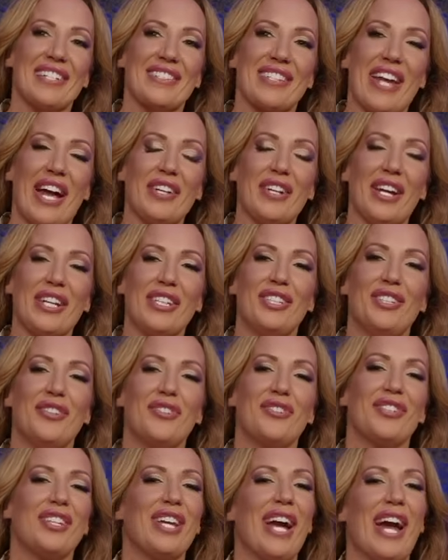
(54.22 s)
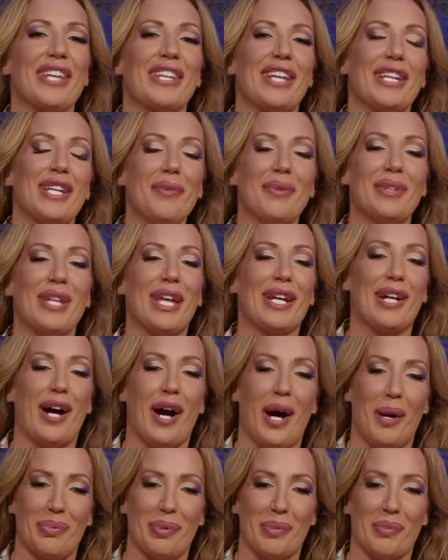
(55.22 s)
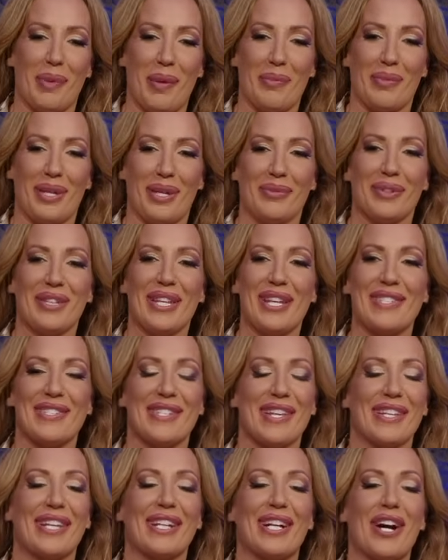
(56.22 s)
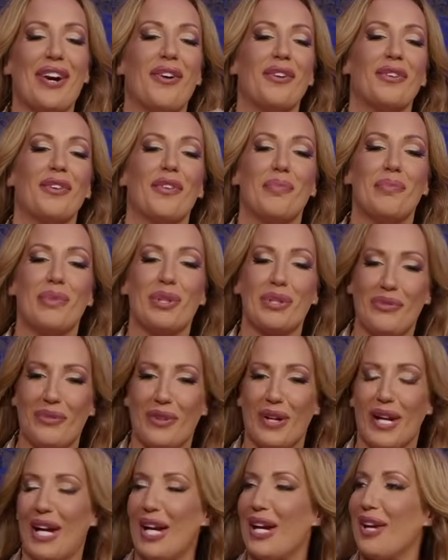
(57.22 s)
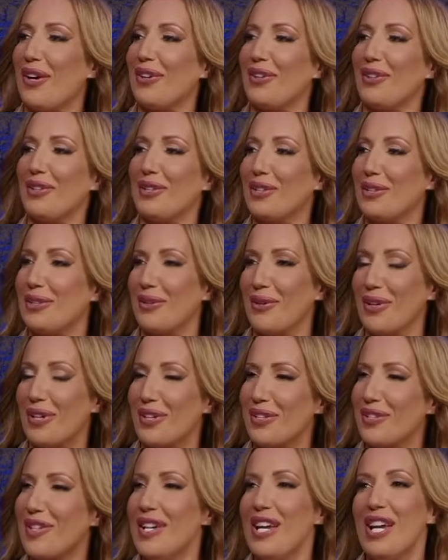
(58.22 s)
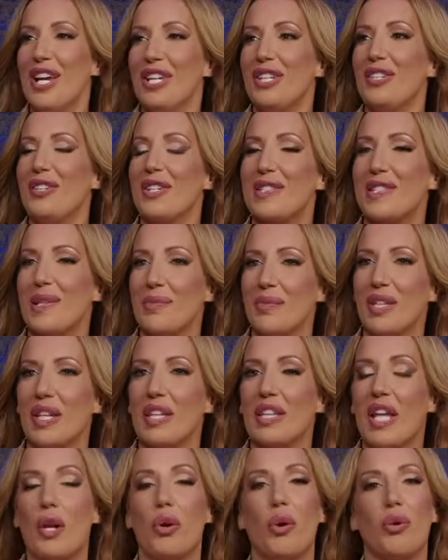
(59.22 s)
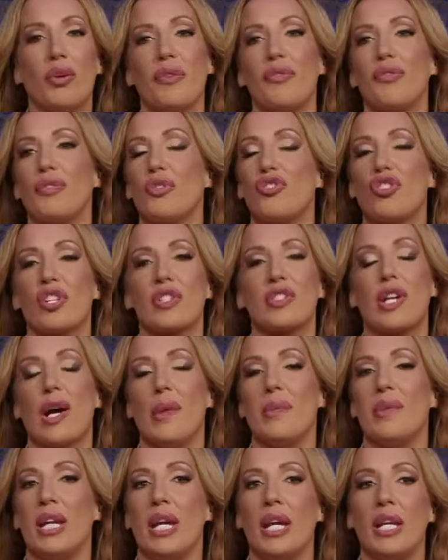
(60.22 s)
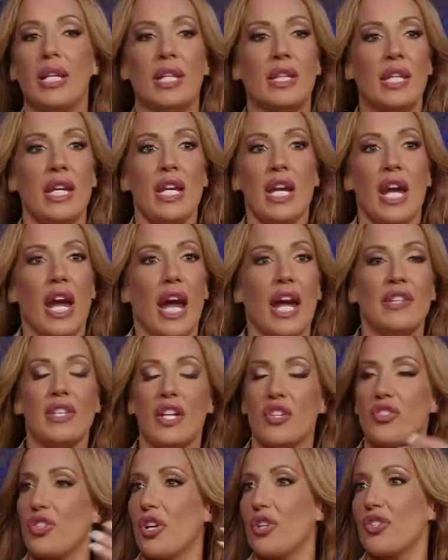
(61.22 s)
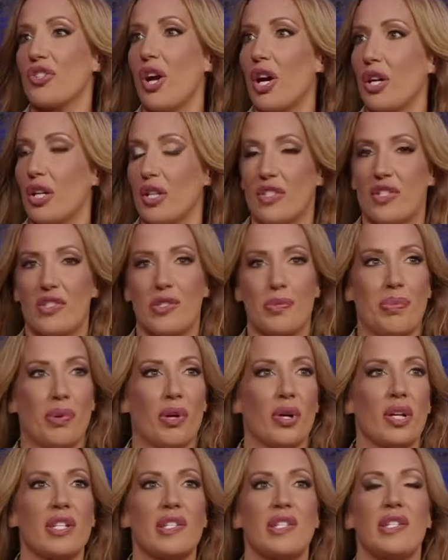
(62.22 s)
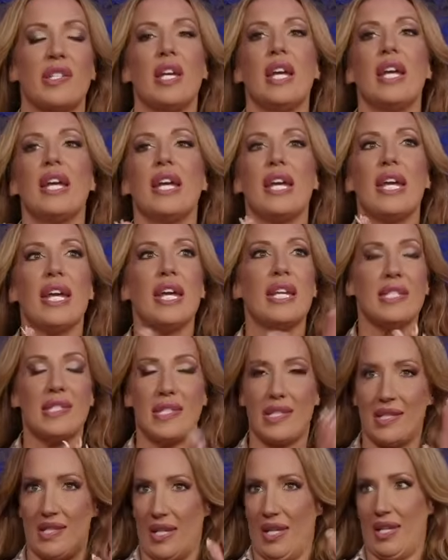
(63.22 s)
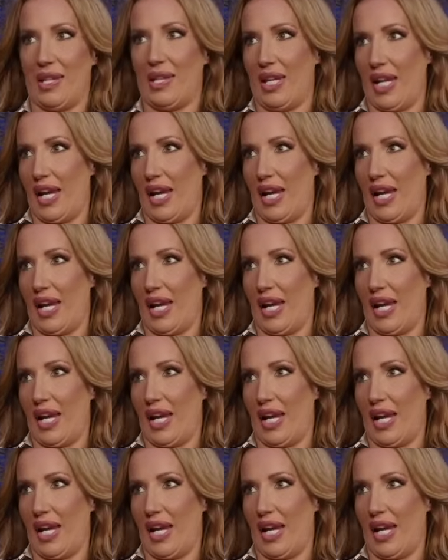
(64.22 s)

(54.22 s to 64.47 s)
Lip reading: I don't. Usually, I like it when they compliment me. When they say like, "Oh, you have beautiful hair," or "You look gorgeous," something like that. Or if they're just coming in and they start talking sports, instantly.